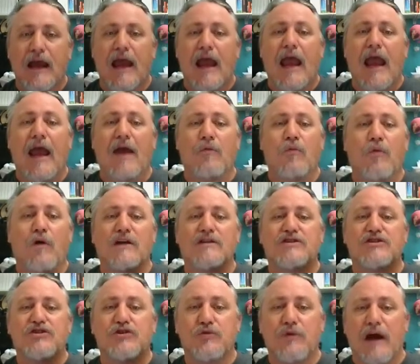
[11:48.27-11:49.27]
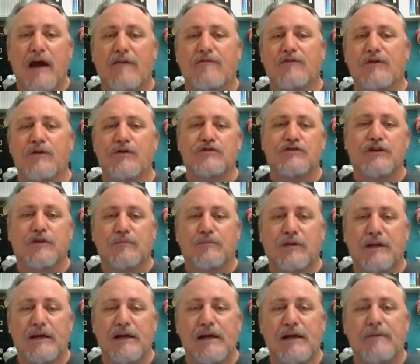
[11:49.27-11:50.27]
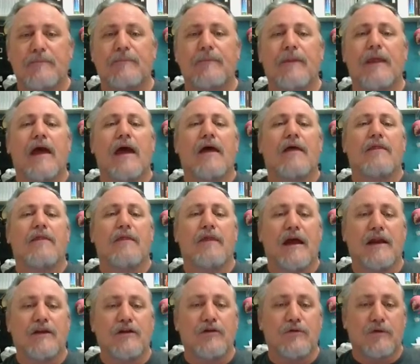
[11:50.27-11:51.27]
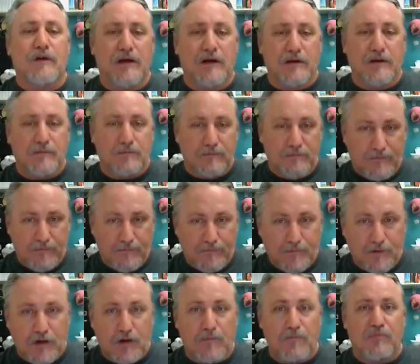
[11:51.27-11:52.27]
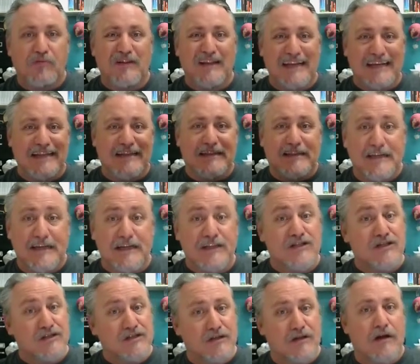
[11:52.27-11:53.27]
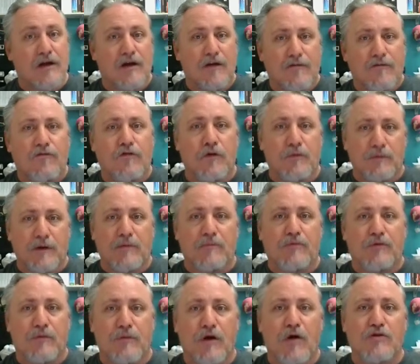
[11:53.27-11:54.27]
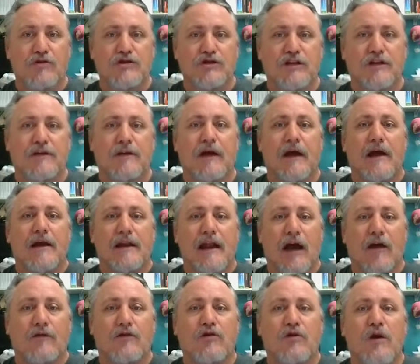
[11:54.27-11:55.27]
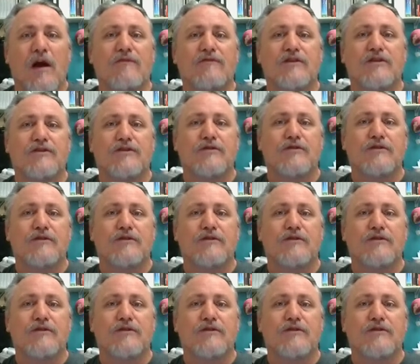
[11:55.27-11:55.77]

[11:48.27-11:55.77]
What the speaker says: And once you have those complete, then you can complete this footman promotion. Now you have to do